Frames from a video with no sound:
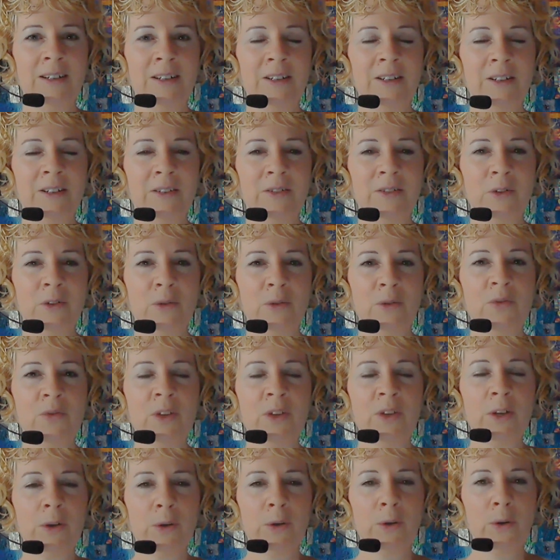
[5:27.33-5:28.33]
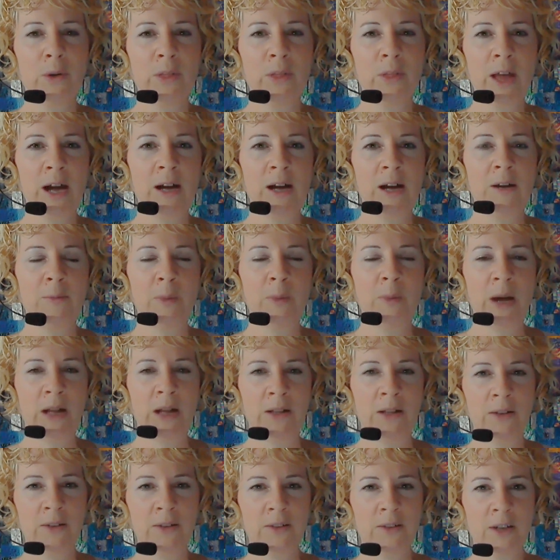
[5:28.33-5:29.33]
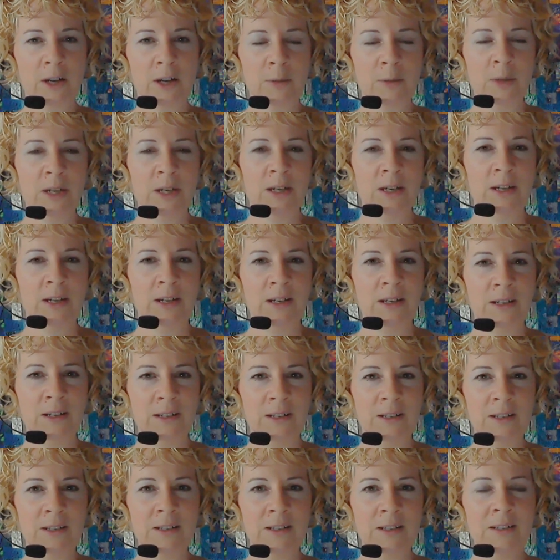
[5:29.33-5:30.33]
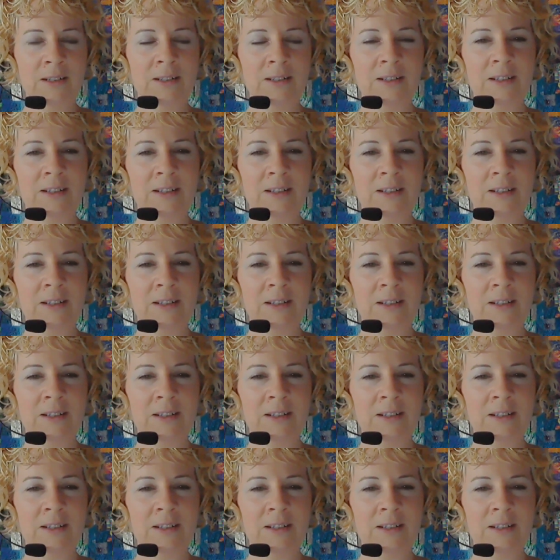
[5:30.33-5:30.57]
So feel that balance coming in,